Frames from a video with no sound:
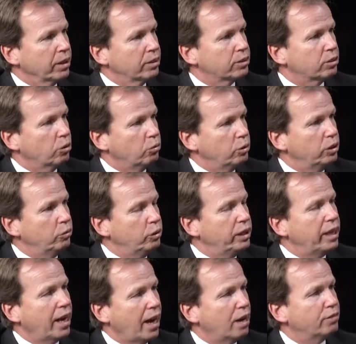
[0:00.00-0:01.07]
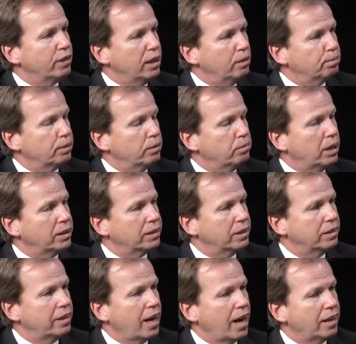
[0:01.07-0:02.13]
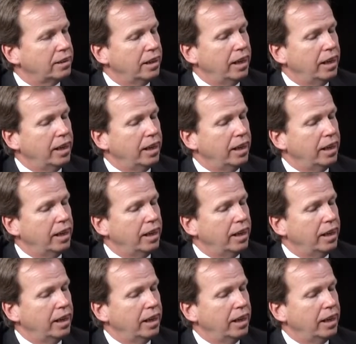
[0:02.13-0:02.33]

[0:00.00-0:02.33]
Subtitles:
So we have implemented that,